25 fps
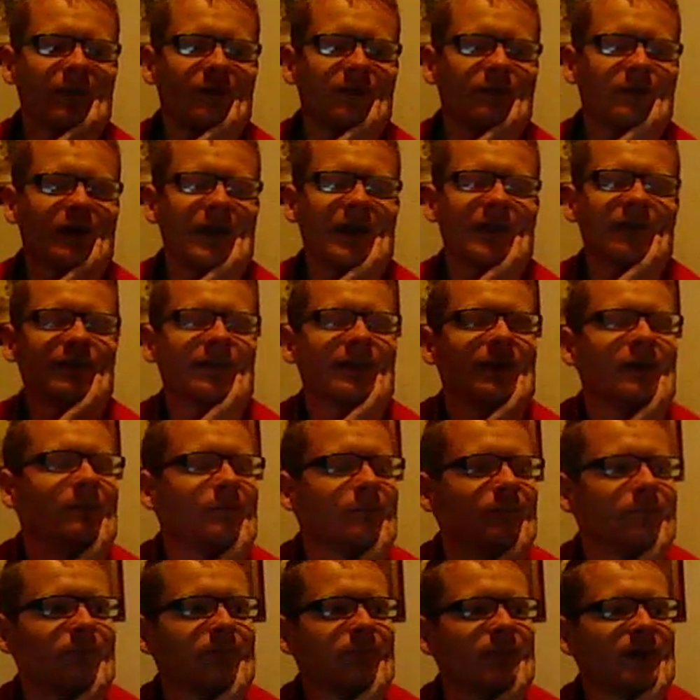ending up
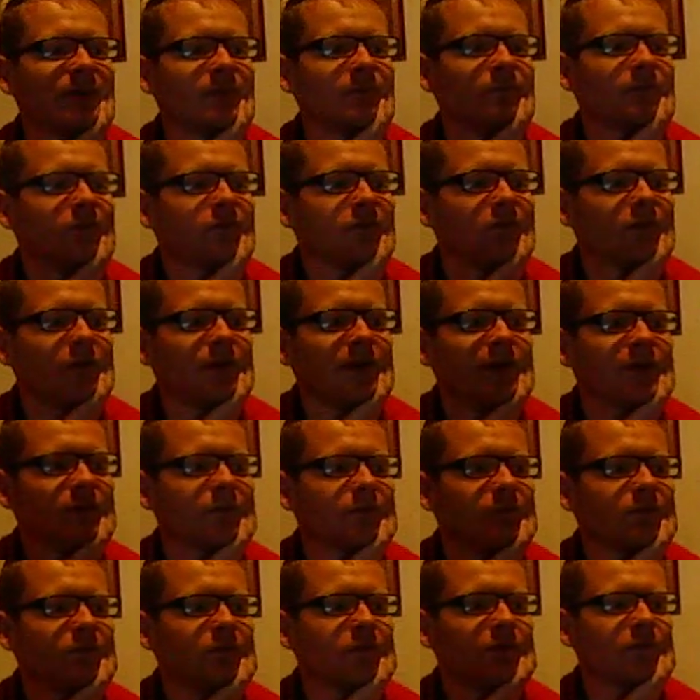being flying
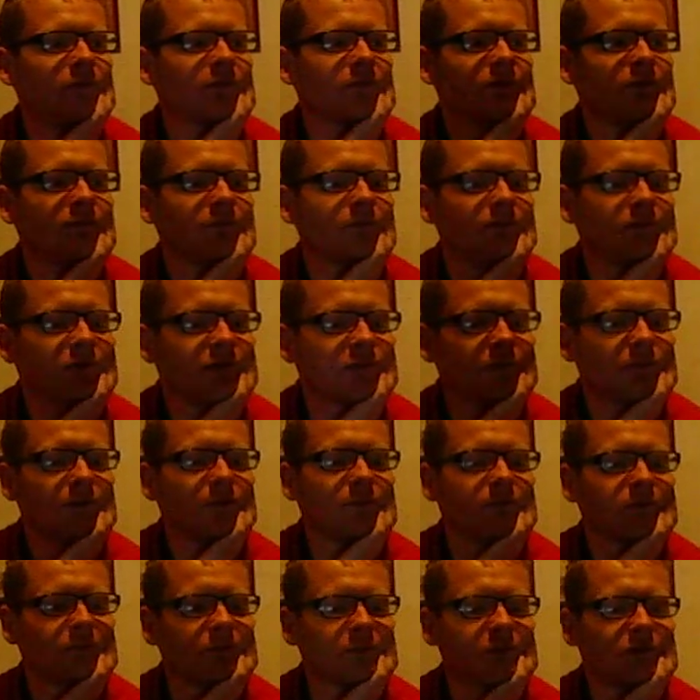offshore
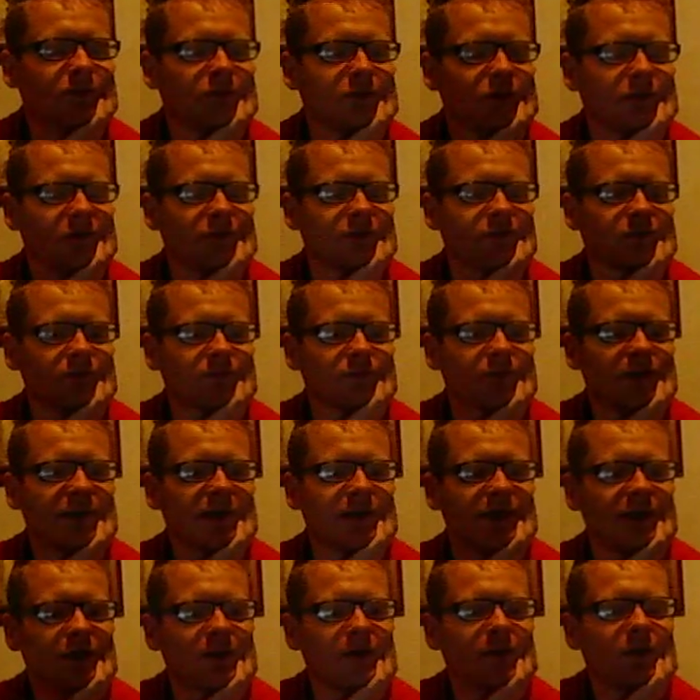from Costa
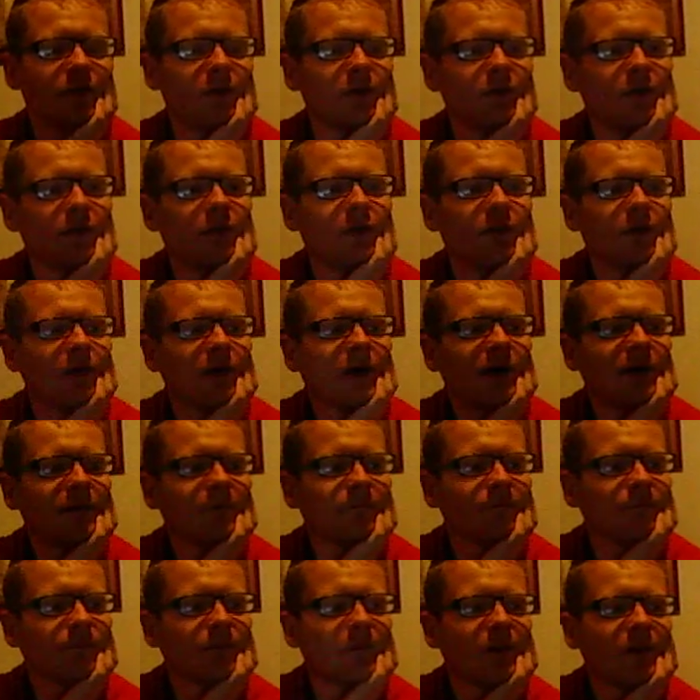Rica
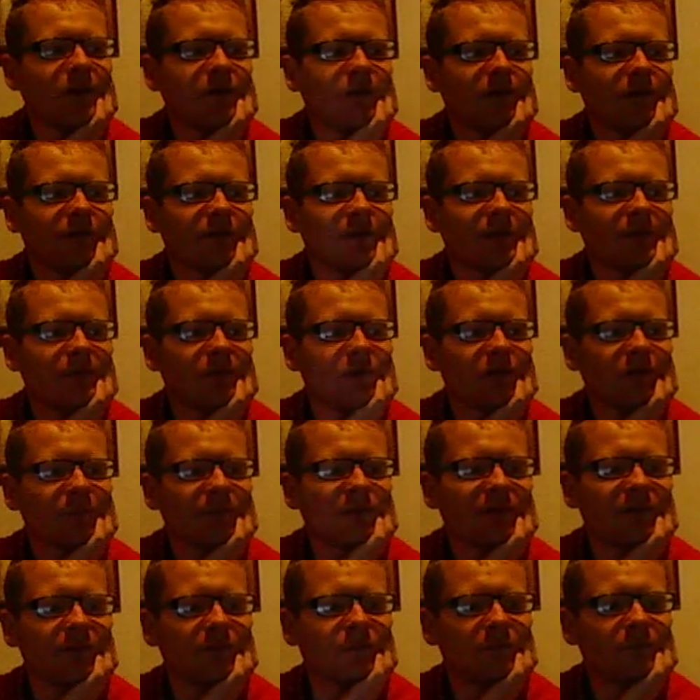to some
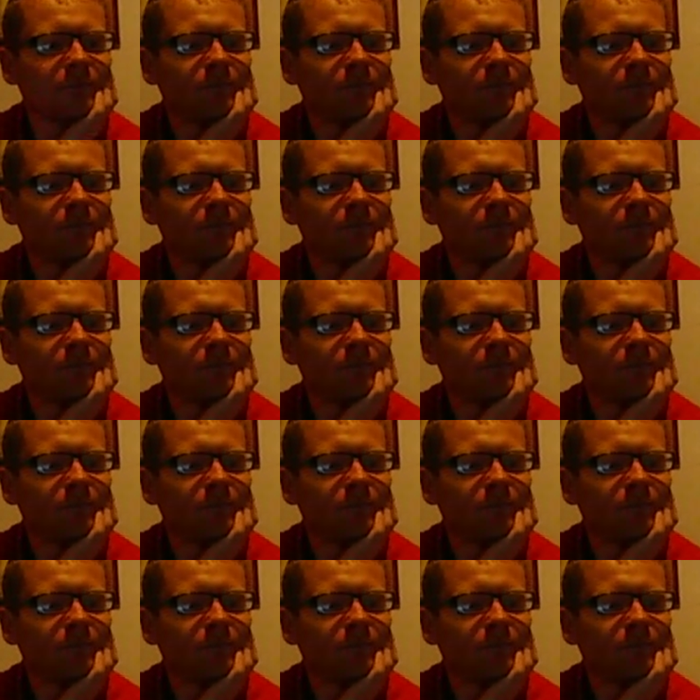hospital.